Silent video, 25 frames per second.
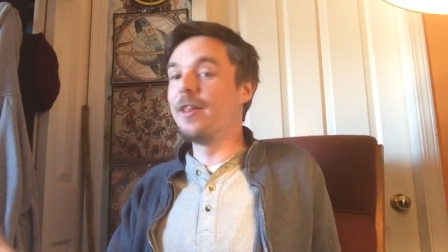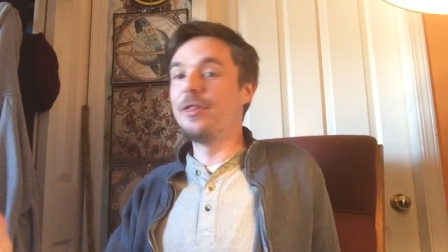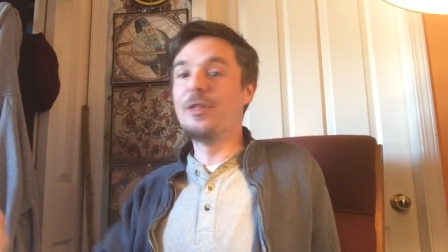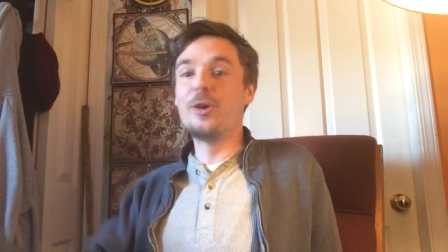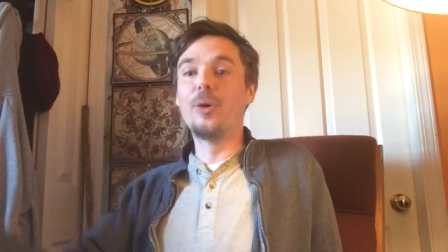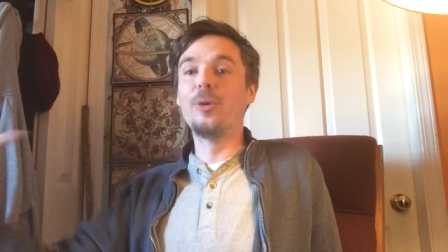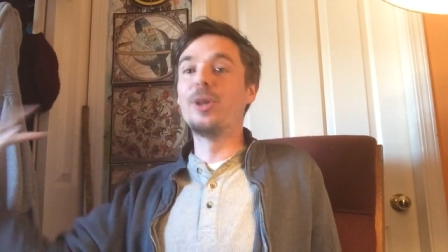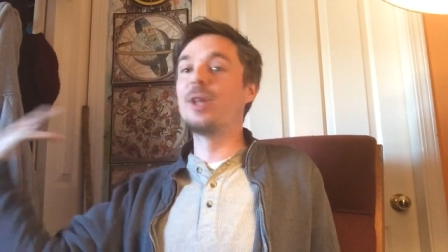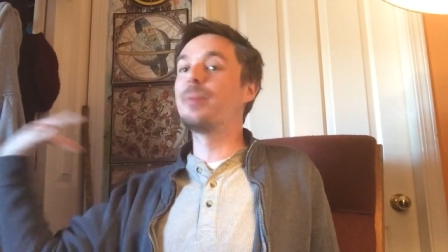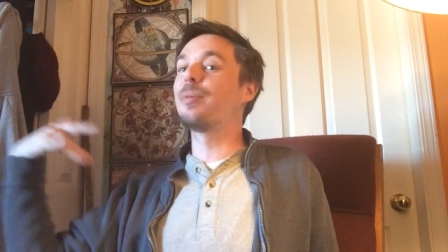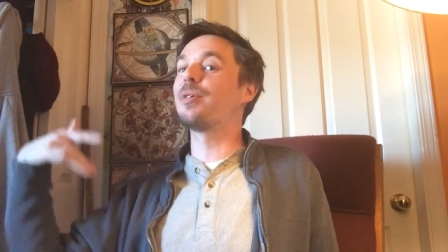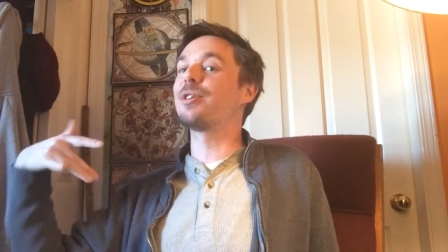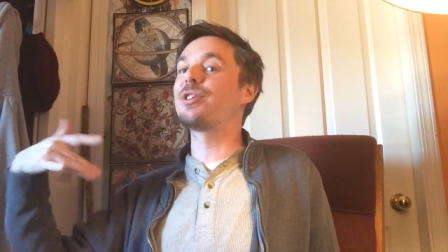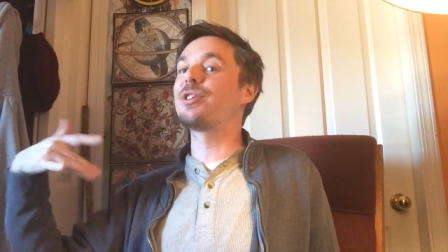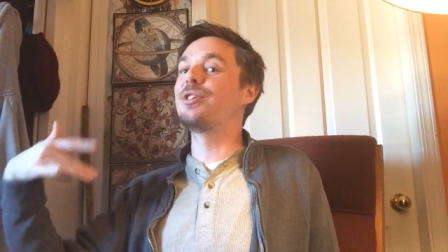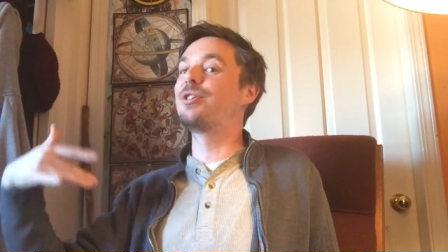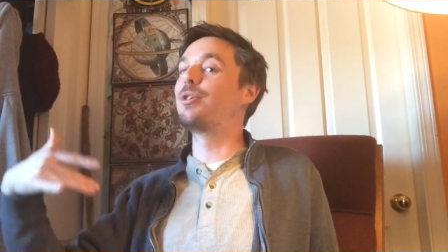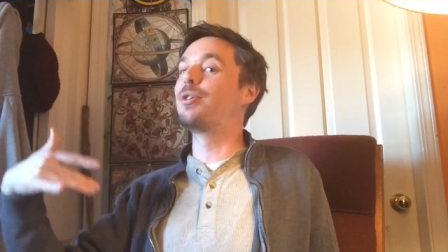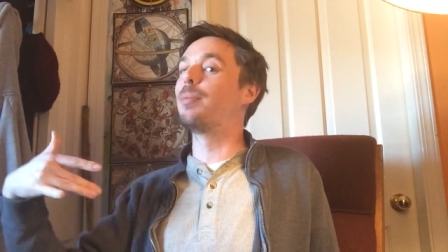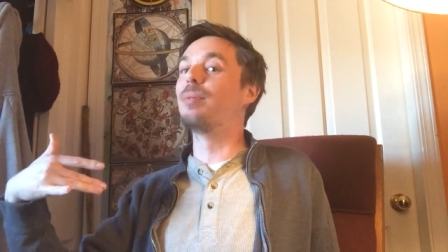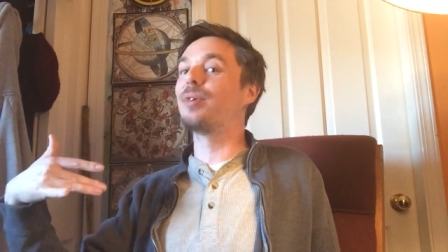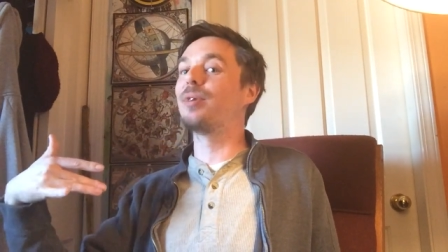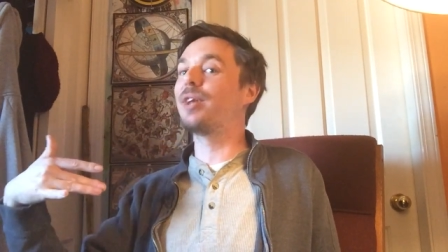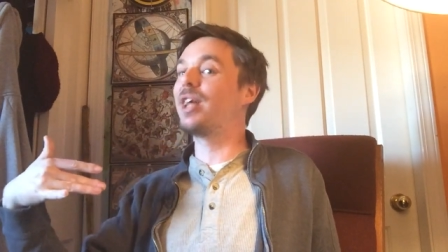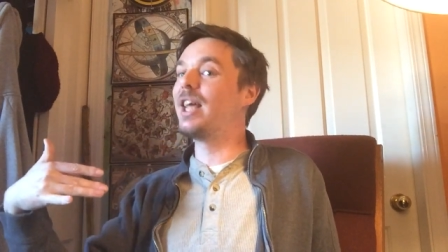the only person
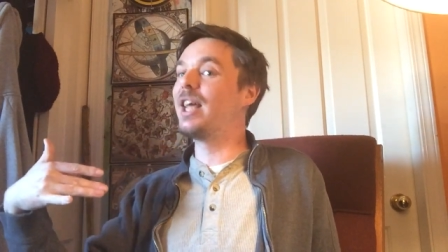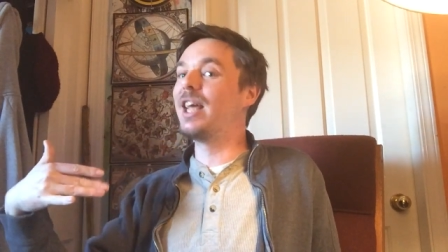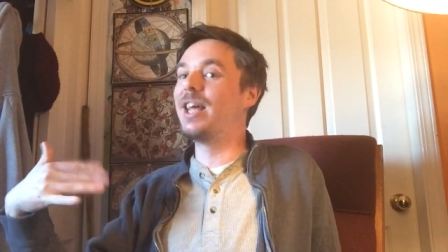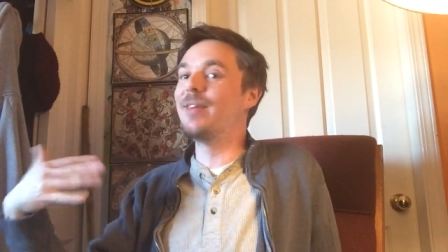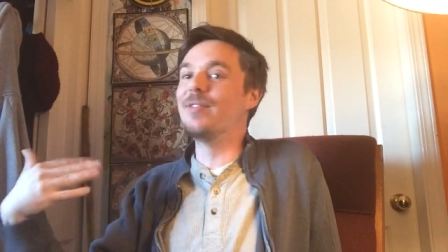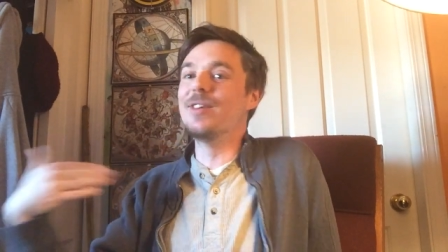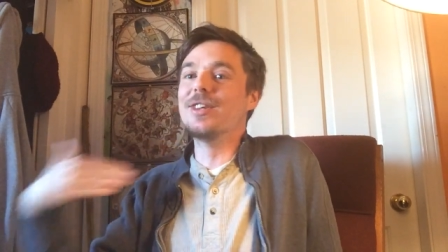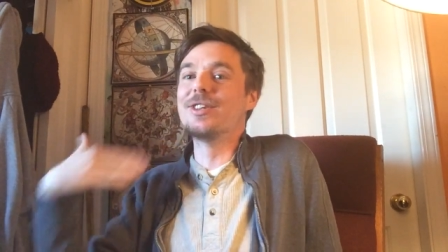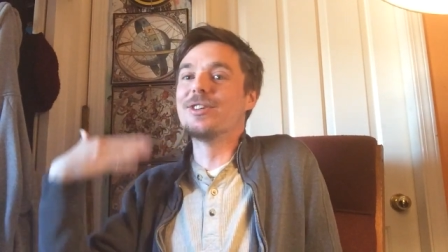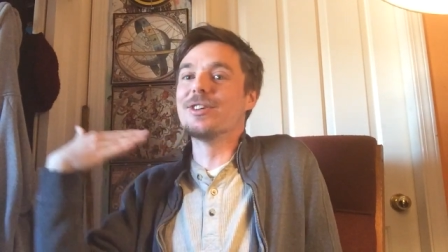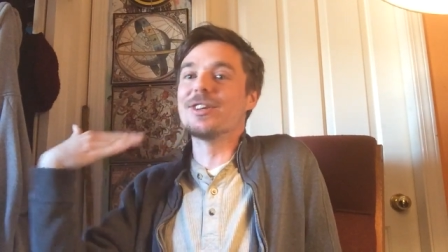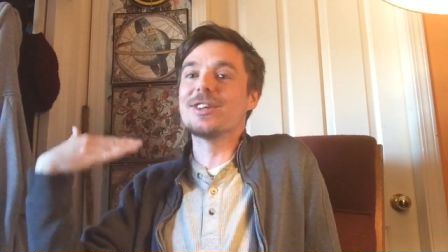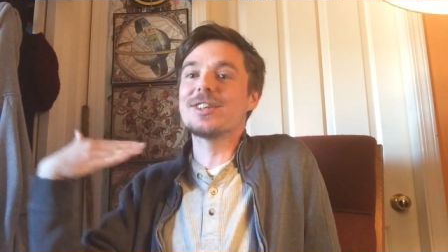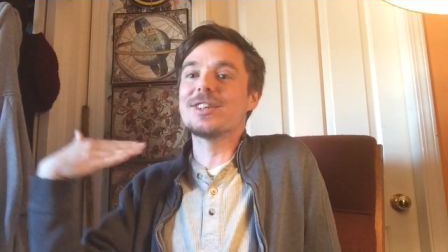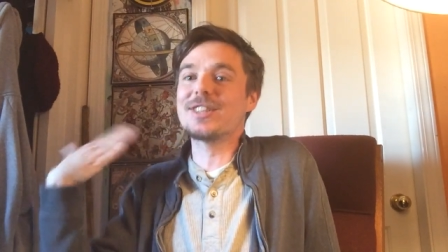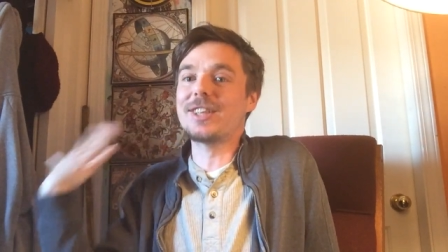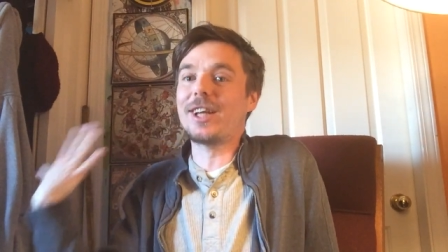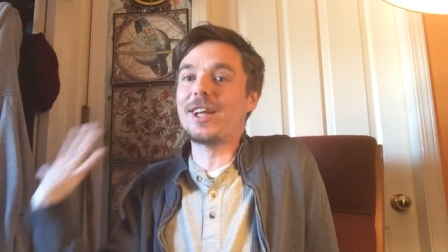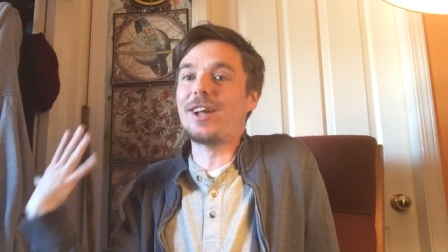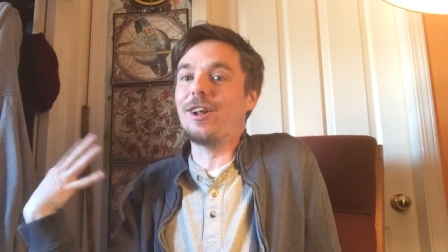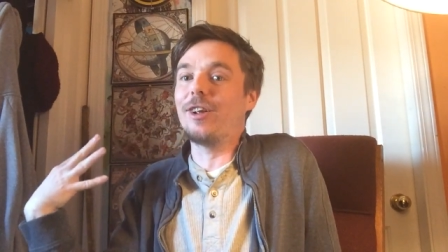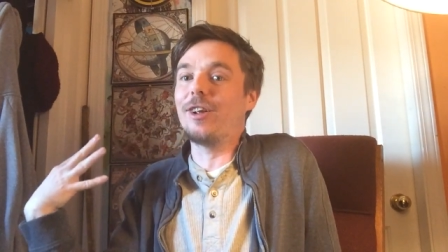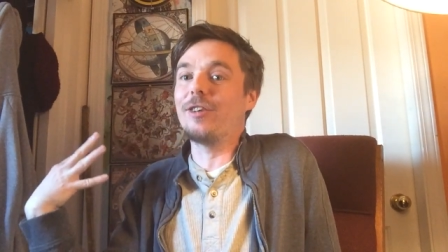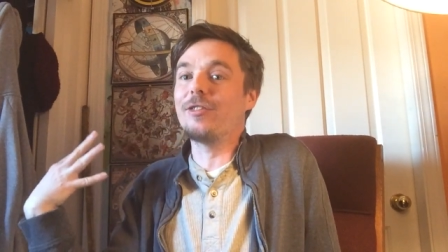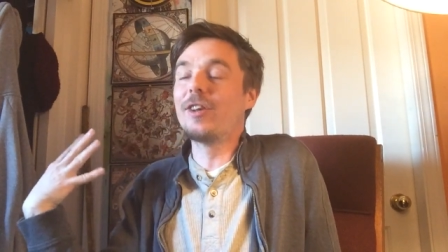to blame is
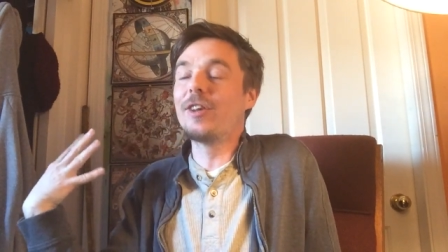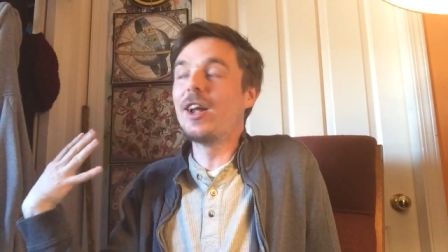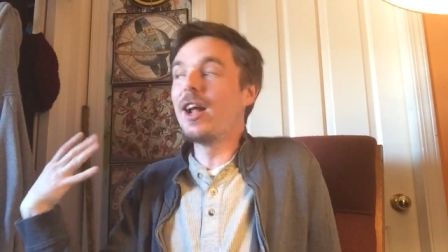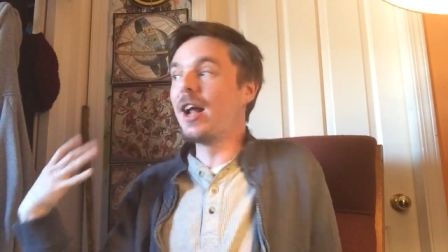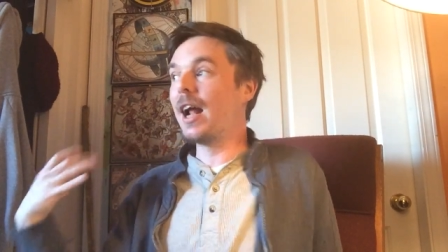yourself